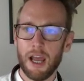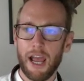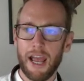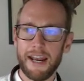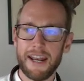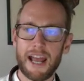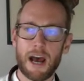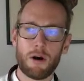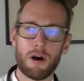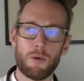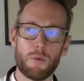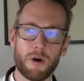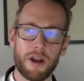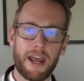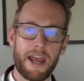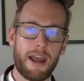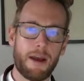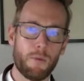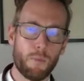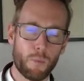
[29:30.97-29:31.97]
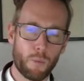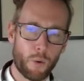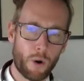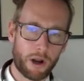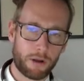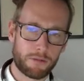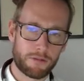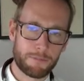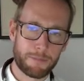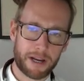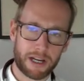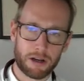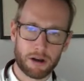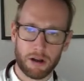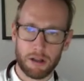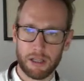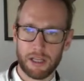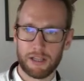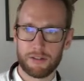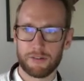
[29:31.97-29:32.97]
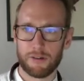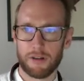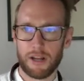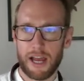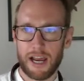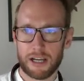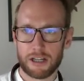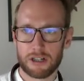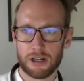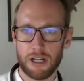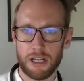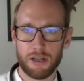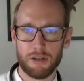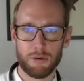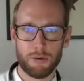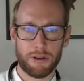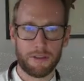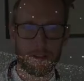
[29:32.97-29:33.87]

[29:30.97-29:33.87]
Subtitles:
And now I want to work with my colleagues on actually doing